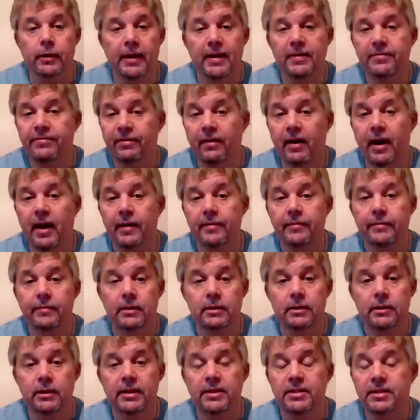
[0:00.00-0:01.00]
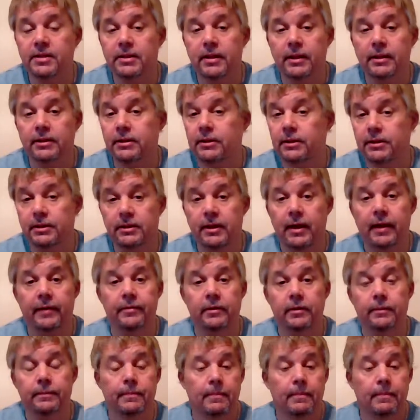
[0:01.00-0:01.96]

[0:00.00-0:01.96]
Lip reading: E5, E6, E7.